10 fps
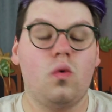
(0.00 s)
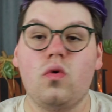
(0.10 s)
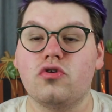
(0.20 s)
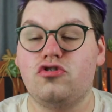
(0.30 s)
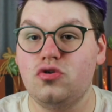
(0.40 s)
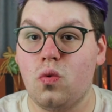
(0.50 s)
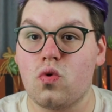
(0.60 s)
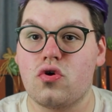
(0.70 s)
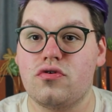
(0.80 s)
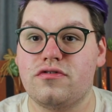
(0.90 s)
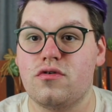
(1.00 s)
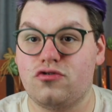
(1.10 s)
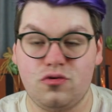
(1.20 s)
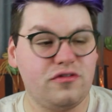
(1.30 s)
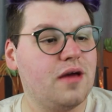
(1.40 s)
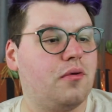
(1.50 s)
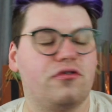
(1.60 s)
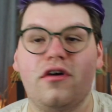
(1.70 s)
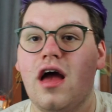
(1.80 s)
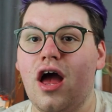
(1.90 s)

or two orders, there's two samples.